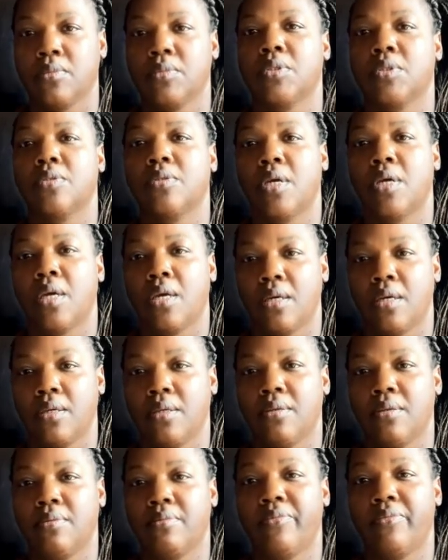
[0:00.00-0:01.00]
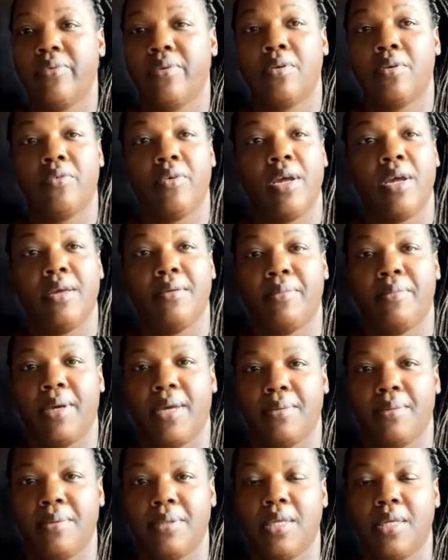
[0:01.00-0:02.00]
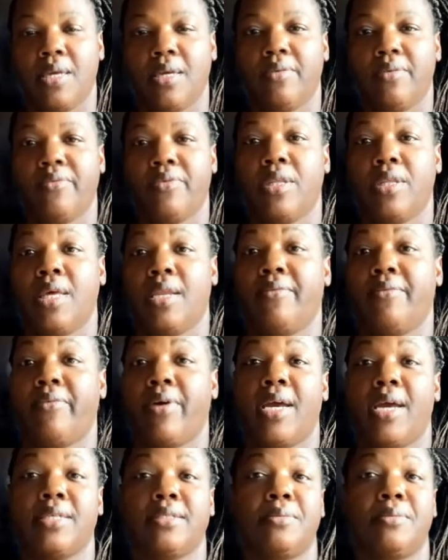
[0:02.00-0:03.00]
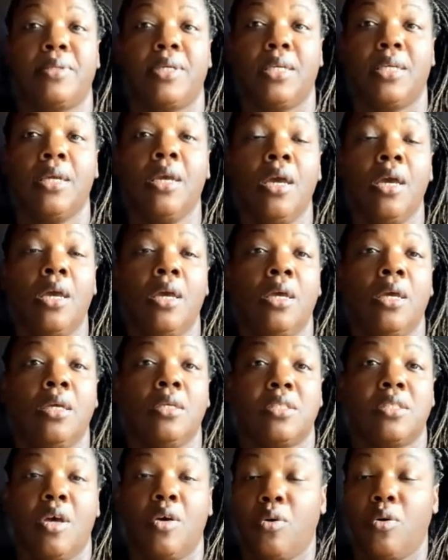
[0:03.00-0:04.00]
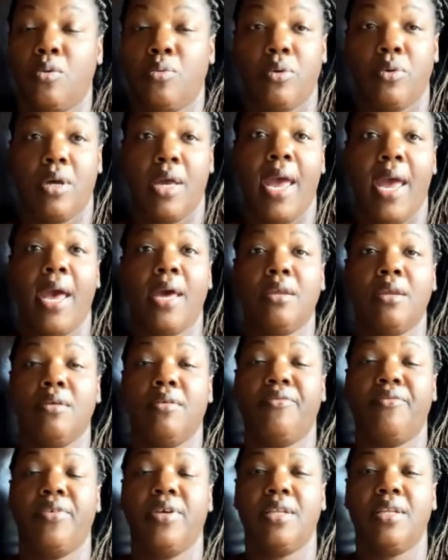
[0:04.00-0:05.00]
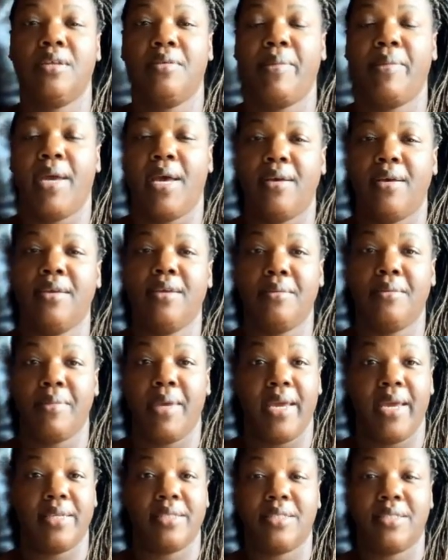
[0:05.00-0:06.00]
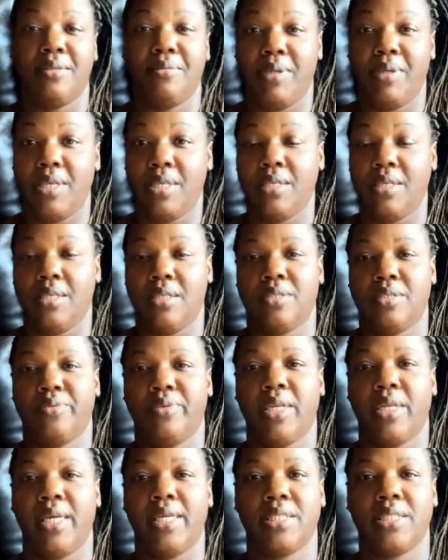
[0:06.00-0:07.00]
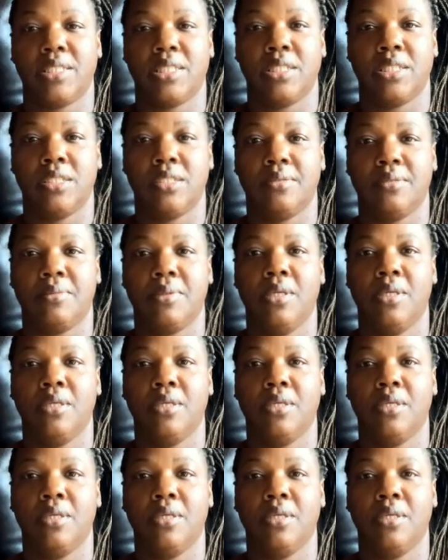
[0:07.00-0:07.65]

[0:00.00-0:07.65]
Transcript: Okay. Great, baby. Thank you for that advice. But so, how do you feel about him actually being in this relationship?